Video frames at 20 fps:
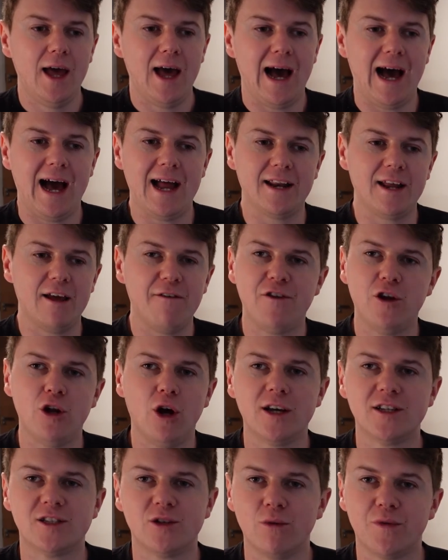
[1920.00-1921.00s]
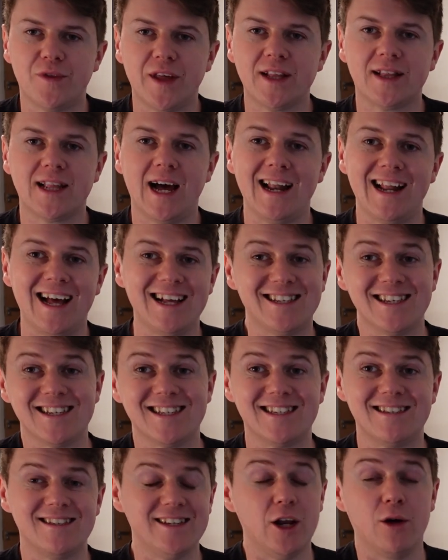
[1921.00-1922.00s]
And if you guys don't think that,
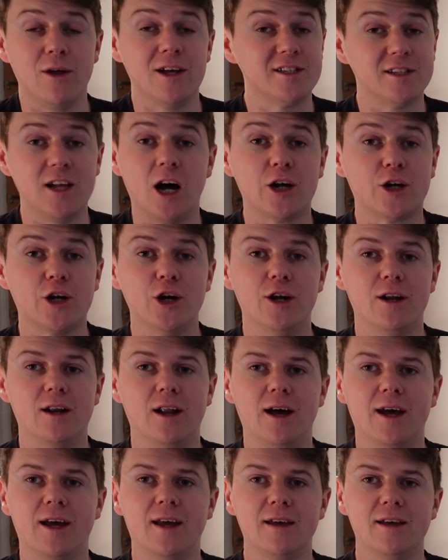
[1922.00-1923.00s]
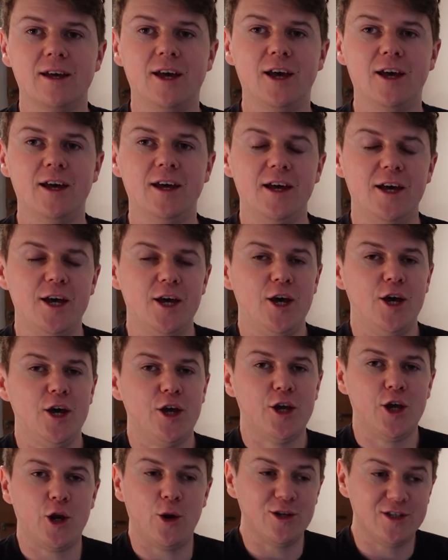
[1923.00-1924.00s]
it's a, you know, it's not good. Like,
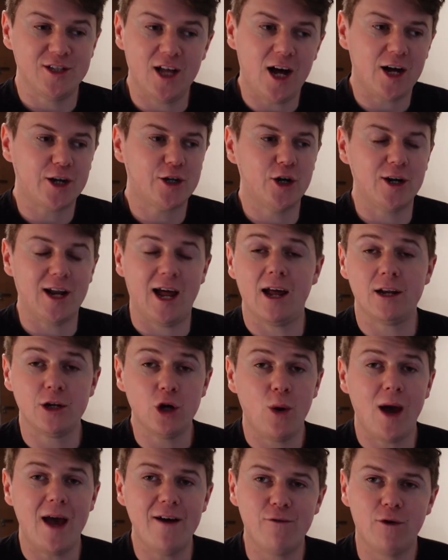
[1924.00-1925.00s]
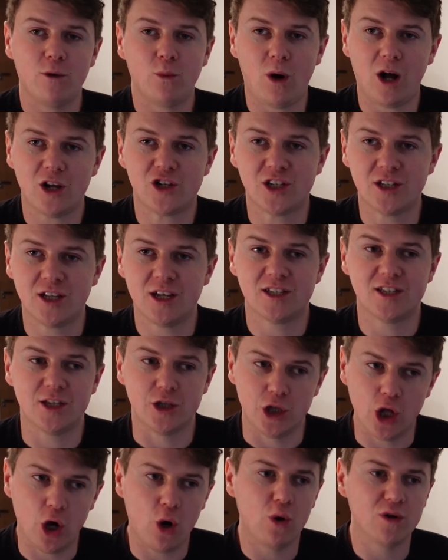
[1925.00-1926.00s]
you know, it's not good. And I know everyone watching this
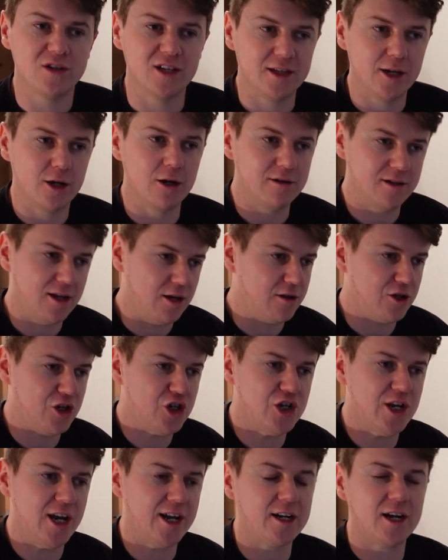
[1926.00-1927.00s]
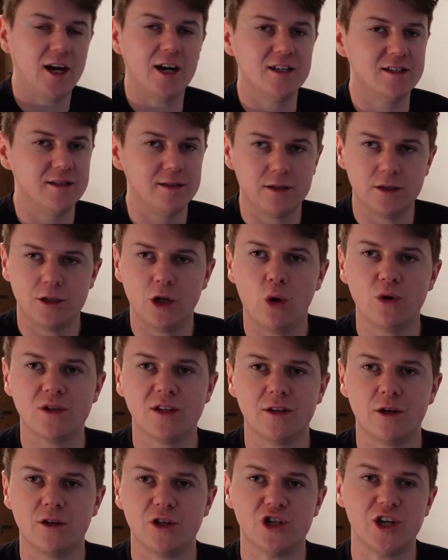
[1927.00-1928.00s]
knows that they're the shit, guys. Knows
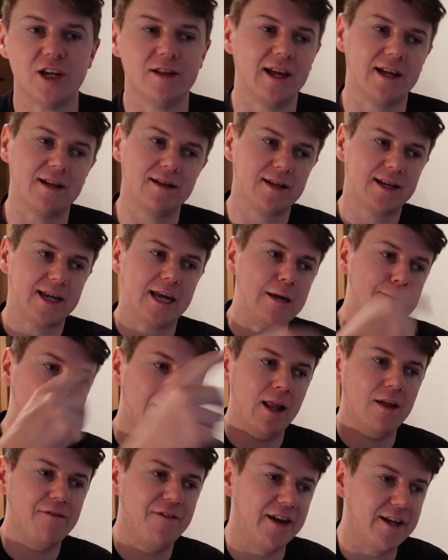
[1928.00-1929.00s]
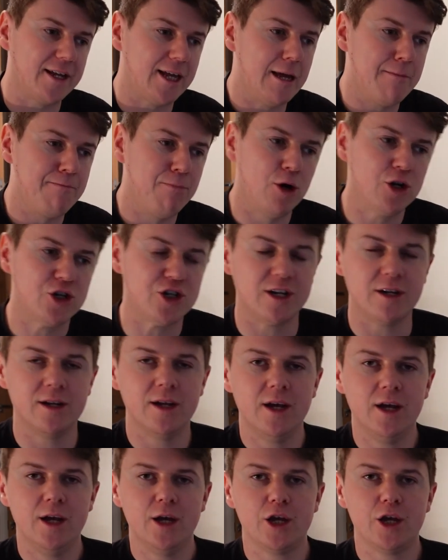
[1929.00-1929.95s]
that they're the shit. They keep elevating, keep pushing.